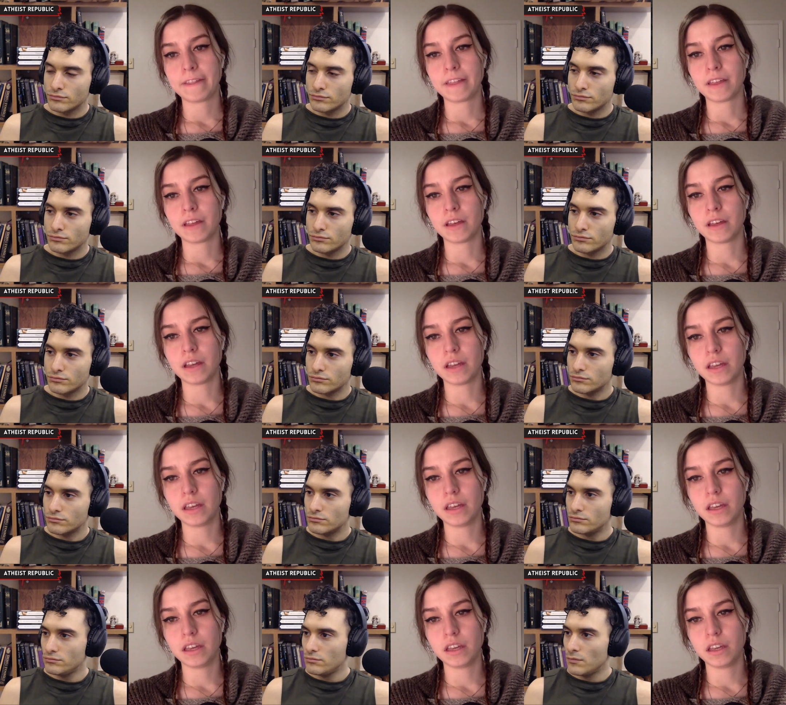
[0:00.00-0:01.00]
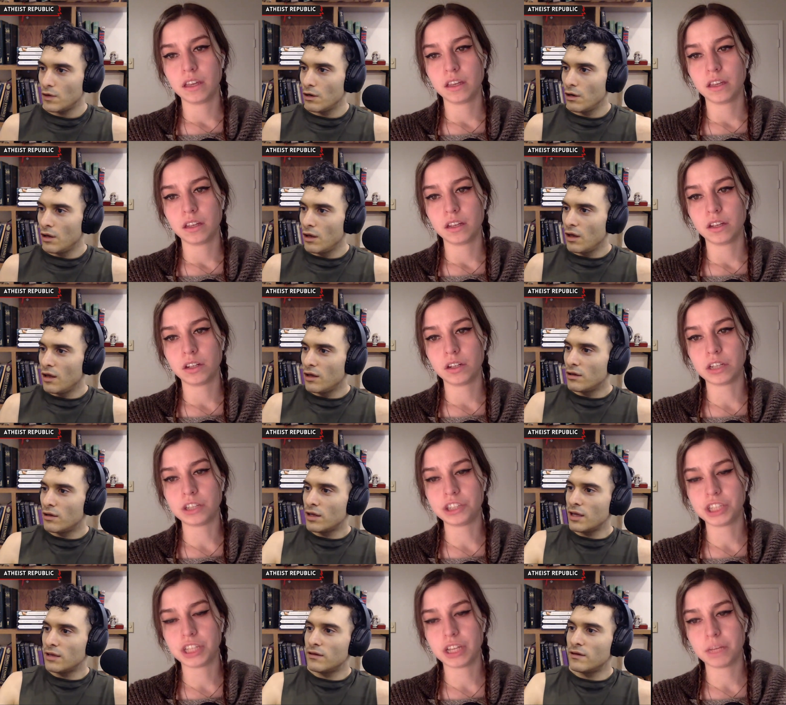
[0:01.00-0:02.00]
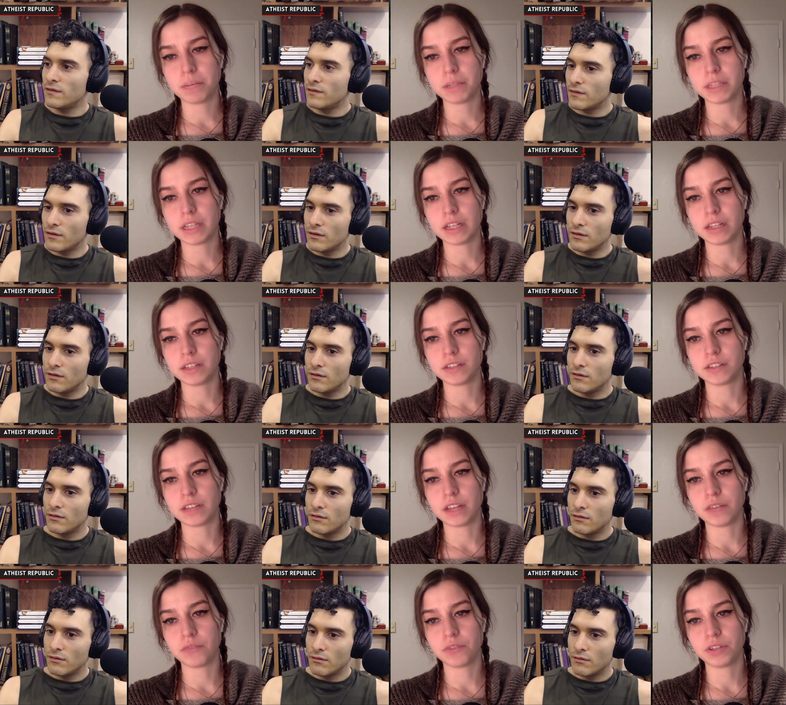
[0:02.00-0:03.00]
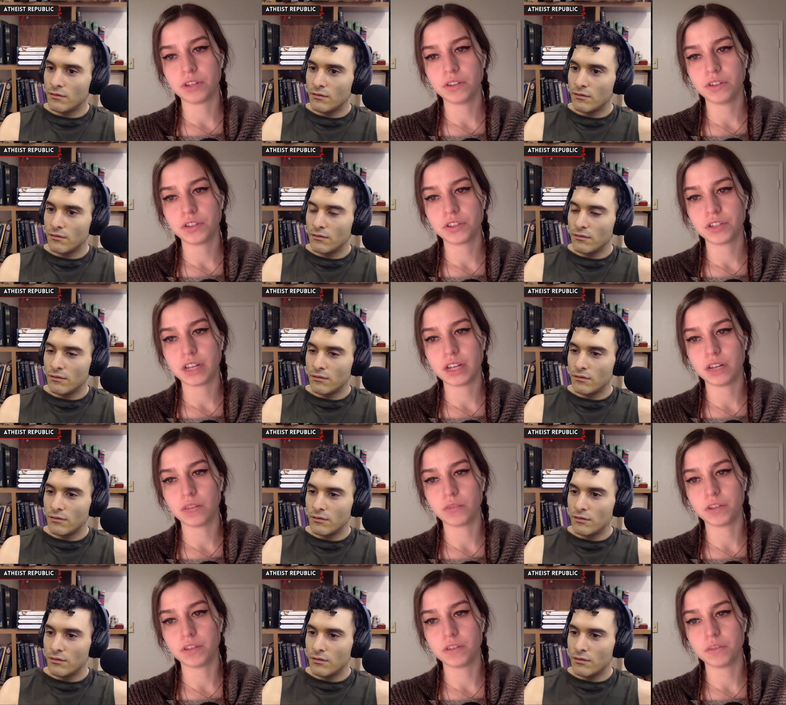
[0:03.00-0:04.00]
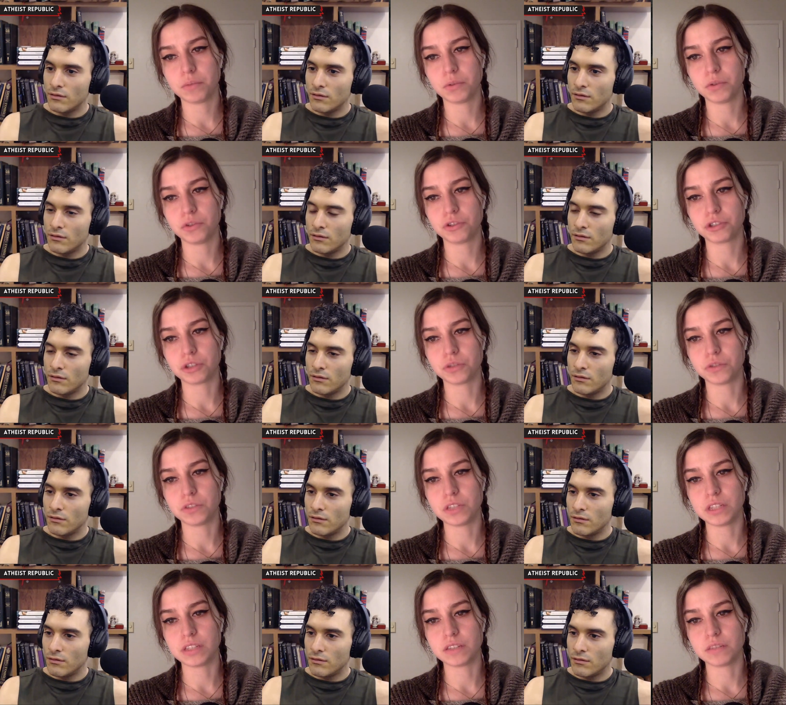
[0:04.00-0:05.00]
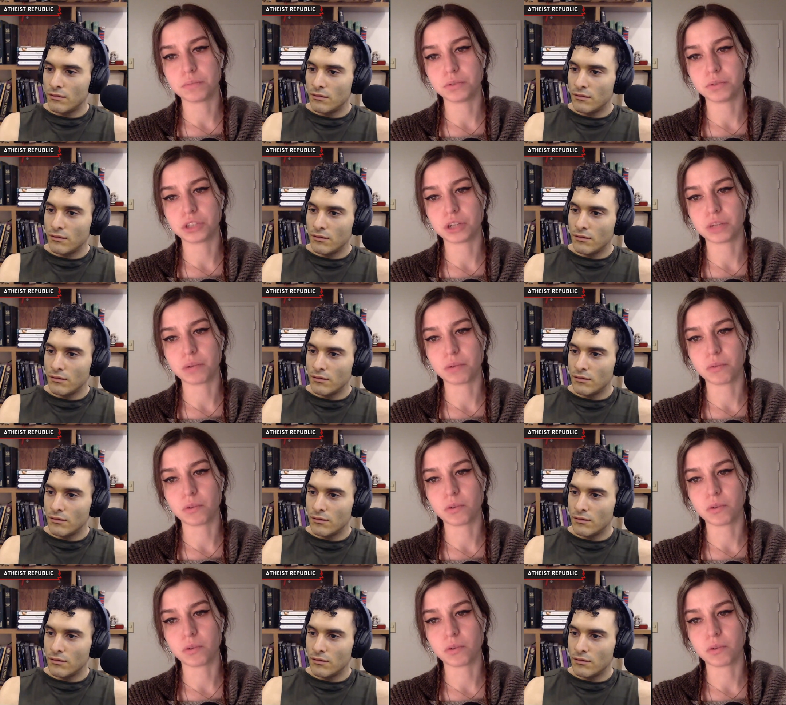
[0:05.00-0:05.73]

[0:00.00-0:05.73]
Speaker 1: uh, Nachiket Patel is saying, for your understanding, recent polls show Sikhs in Punjab are more